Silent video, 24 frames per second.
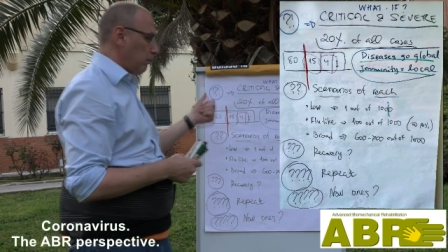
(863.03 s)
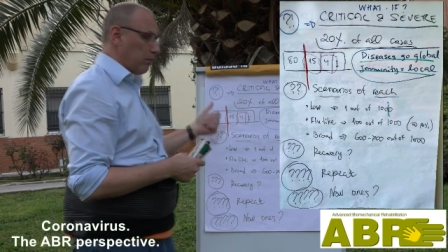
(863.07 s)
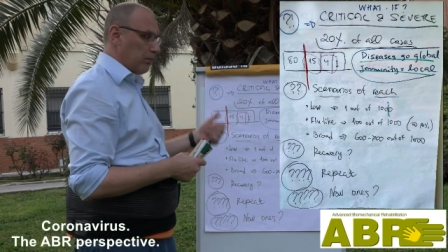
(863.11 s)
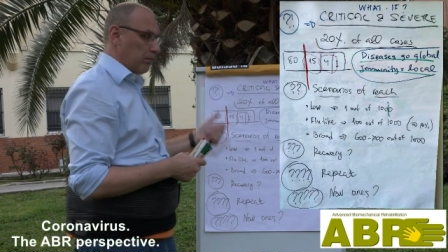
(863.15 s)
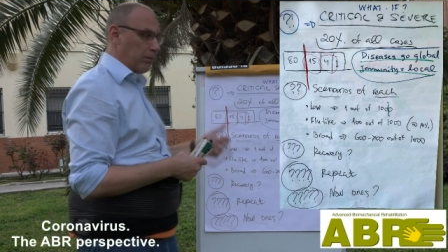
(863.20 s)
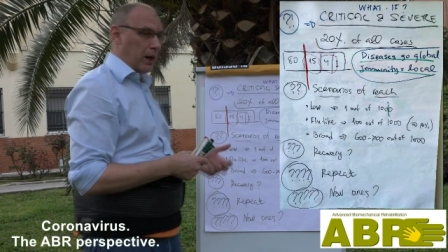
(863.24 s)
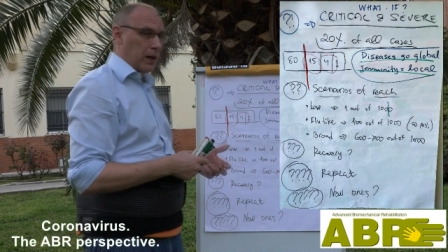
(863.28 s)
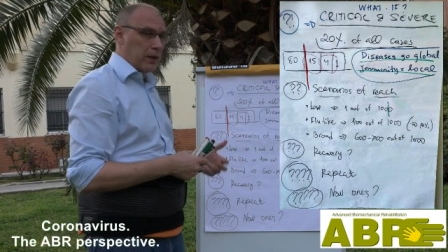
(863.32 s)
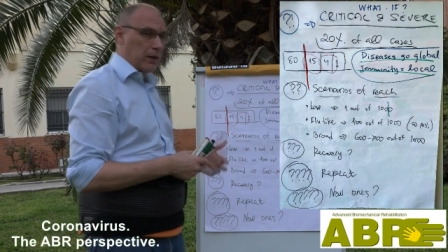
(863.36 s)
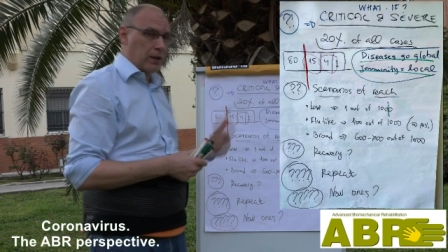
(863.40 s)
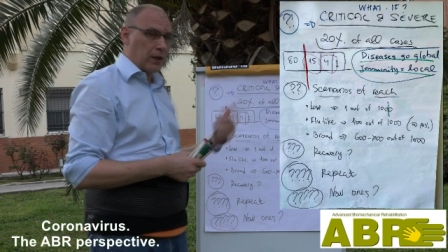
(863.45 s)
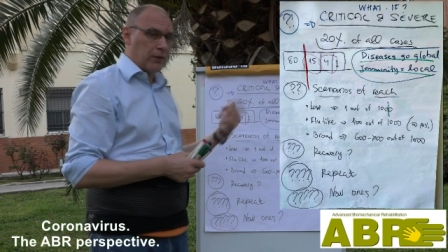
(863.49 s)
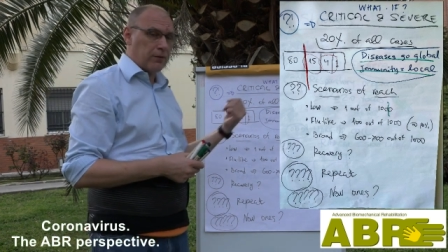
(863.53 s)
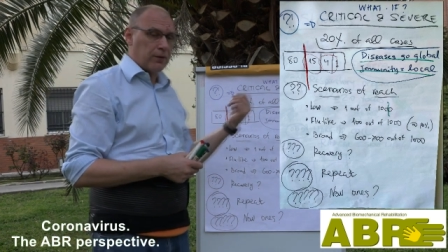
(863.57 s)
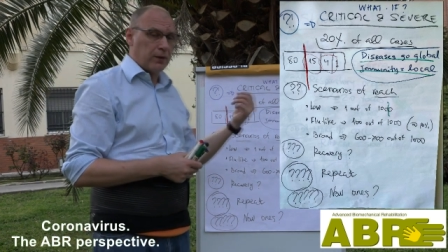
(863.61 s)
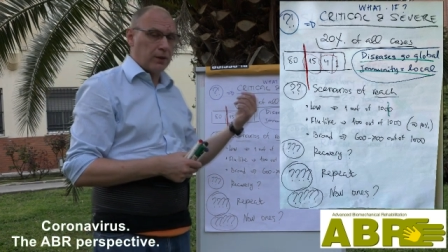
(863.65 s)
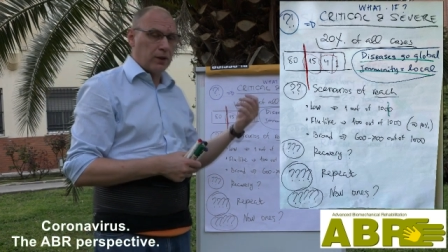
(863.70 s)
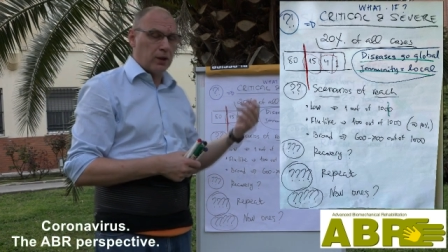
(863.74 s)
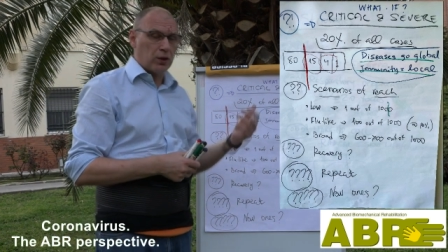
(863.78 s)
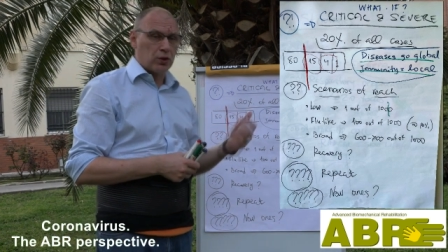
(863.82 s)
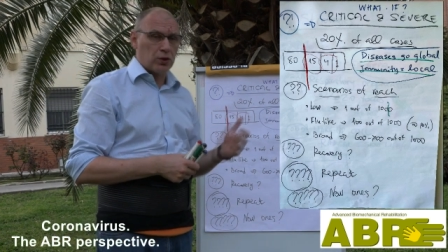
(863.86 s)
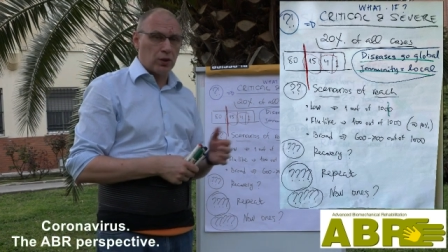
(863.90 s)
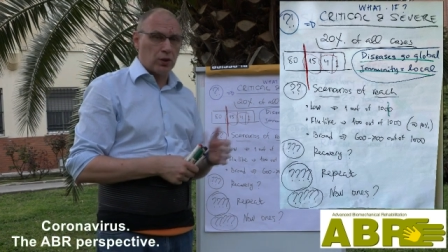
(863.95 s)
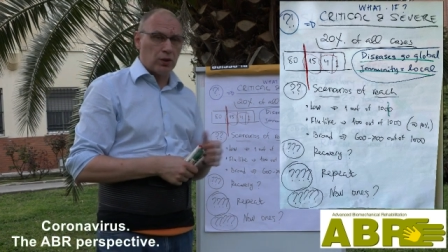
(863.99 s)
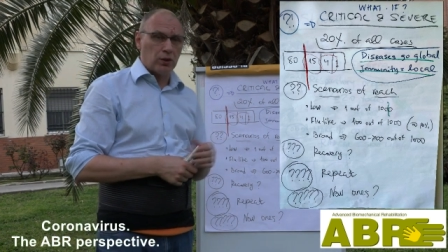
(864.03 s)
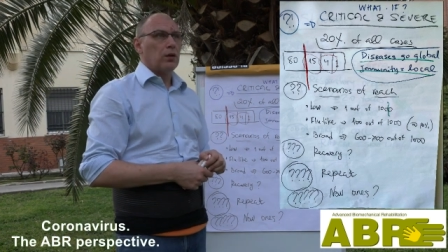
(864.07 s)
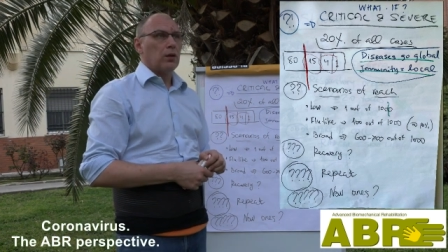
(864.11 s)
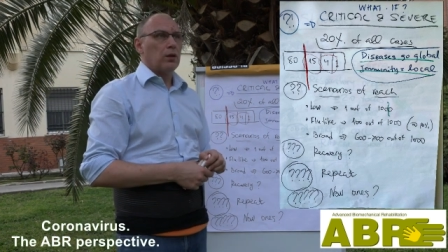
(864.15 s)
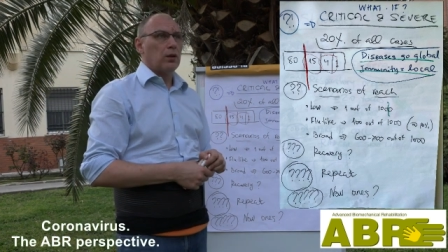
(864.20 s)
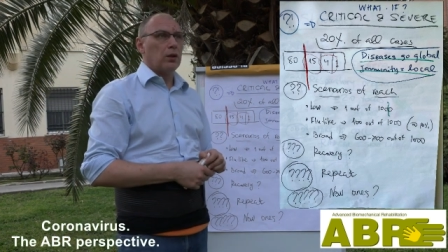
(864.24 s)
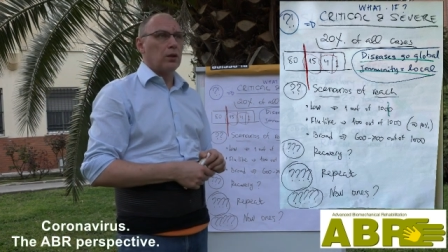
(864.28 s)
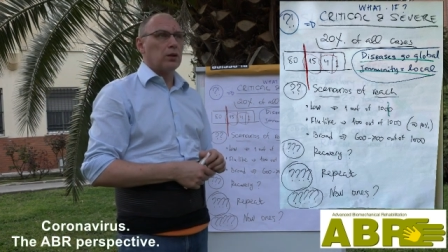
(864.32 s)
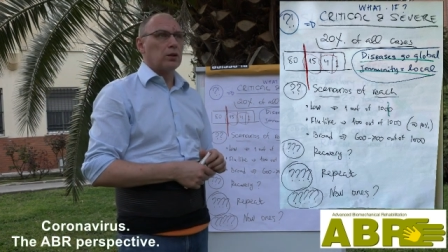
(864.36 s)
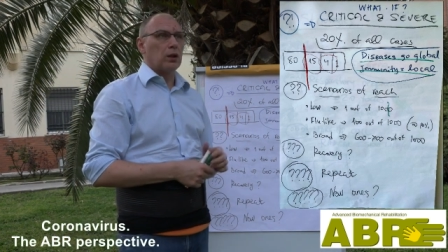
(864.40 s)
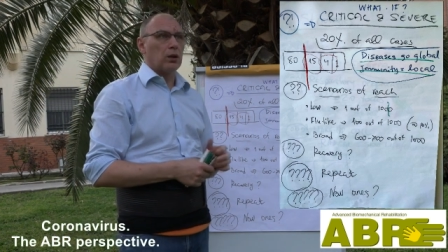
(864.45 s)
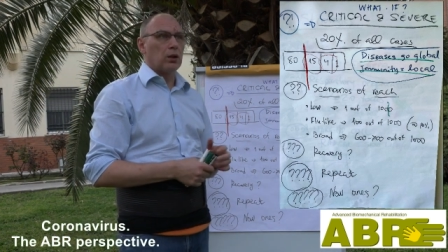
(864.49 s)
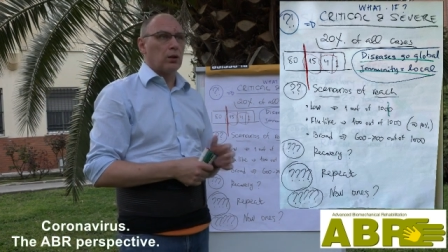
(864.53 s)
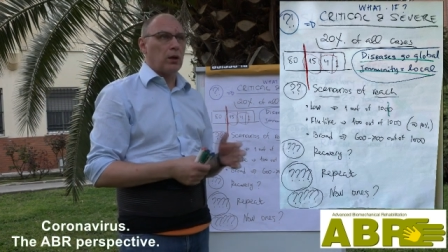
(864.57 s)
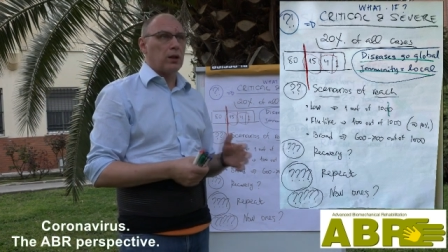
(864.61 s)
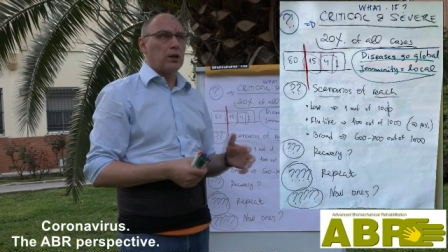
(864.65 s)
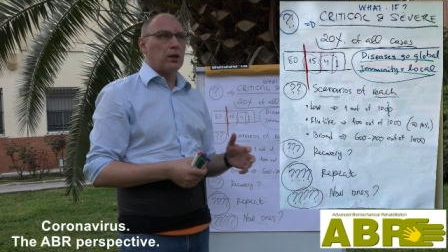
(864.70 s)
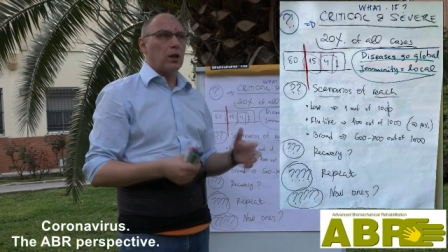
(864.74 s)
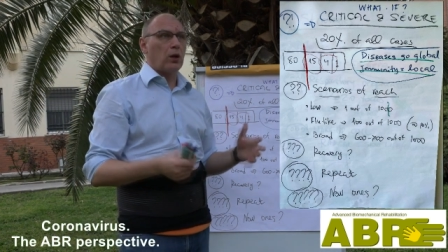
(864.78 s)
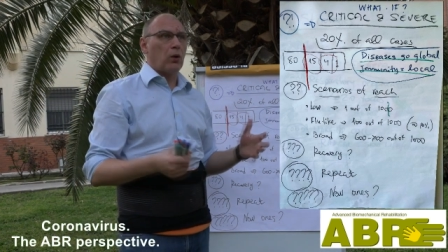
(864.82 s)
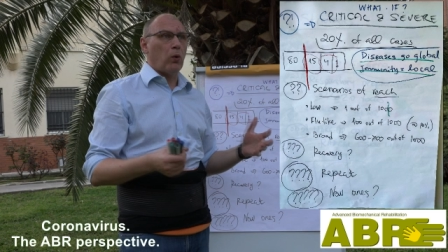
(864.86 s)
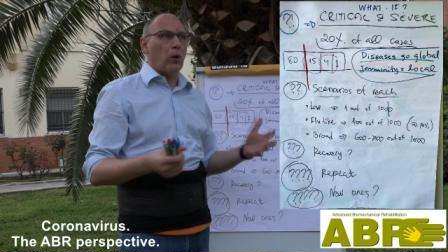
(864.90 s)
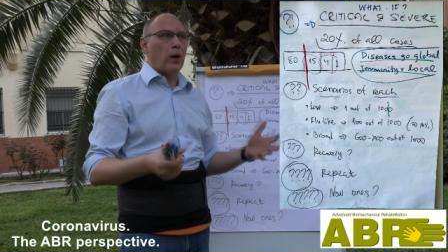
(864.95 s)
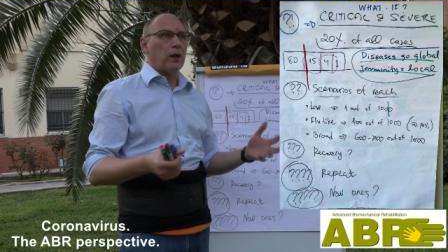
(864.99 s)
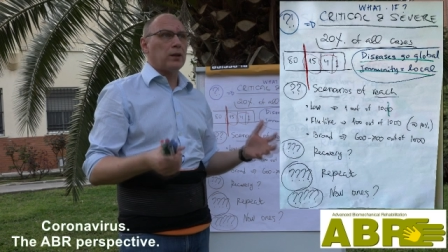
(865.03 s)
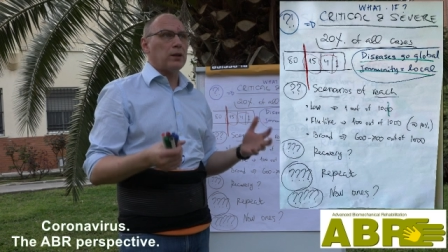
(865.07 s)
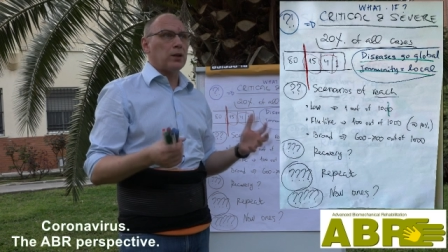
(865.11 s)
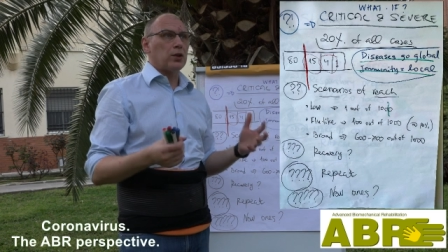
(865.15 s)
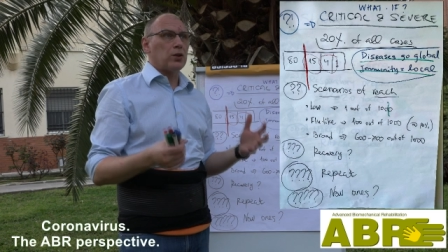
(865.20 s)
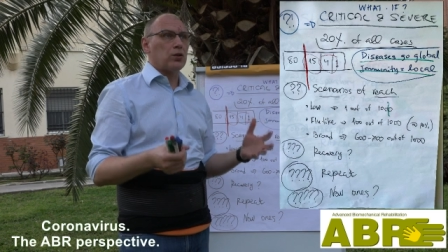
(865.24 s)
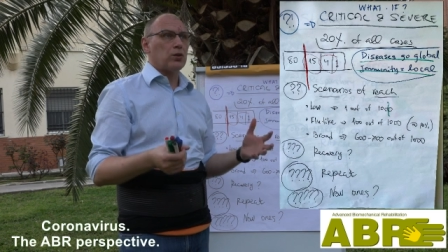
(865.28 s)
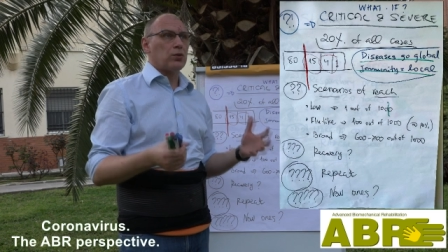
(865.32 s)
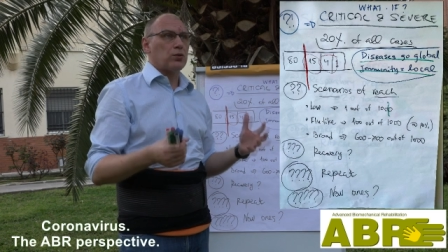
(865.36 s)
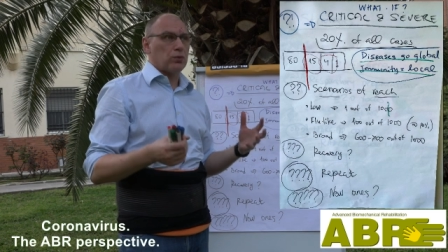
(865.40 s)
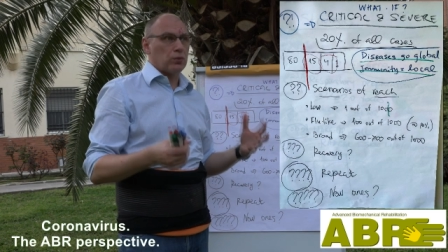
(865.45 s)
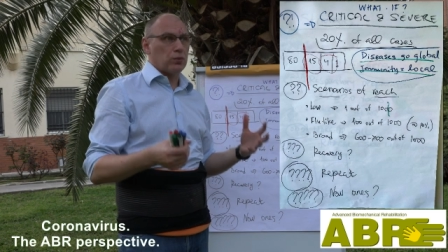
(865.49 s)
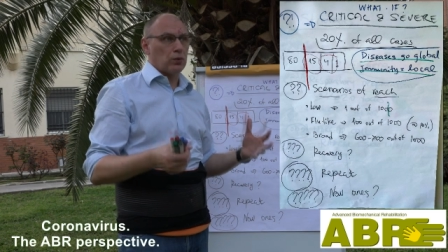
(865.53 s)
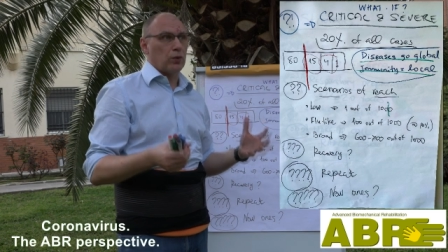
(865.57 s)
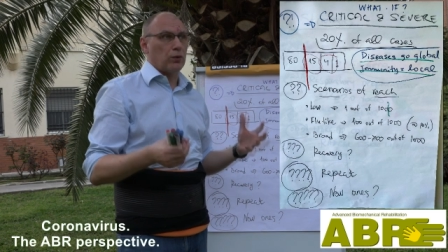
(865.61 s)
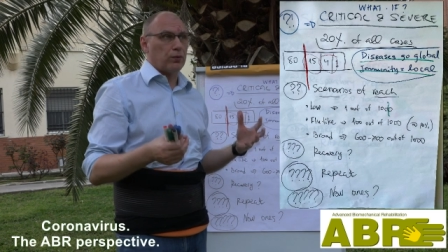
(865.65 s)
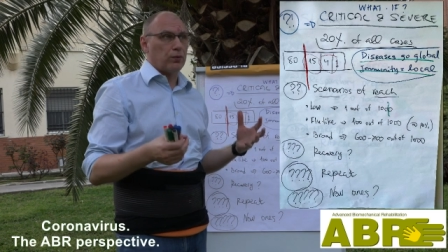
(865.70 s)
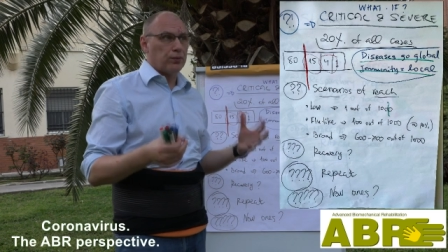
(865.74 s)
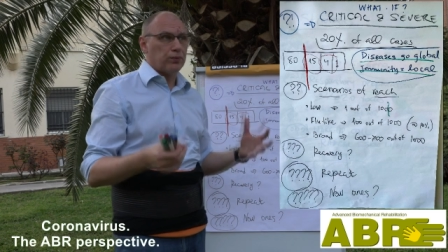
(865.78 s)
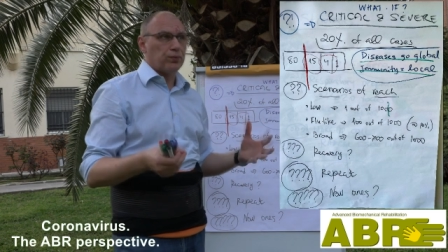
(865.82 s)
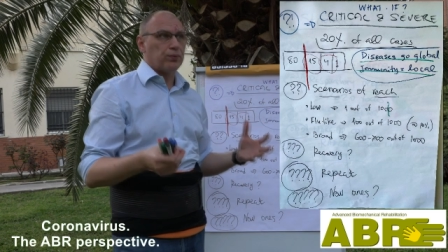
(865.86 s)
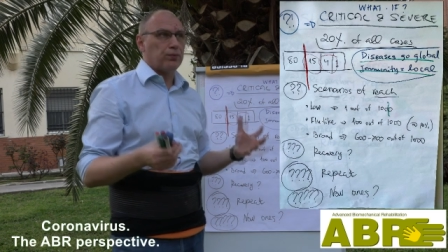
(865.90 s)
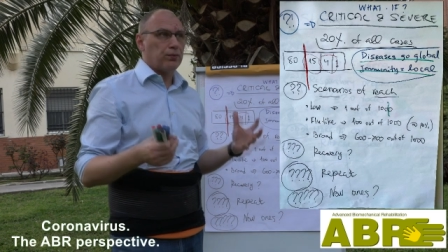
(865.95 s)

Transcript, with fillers: by definition, is already quite a sort of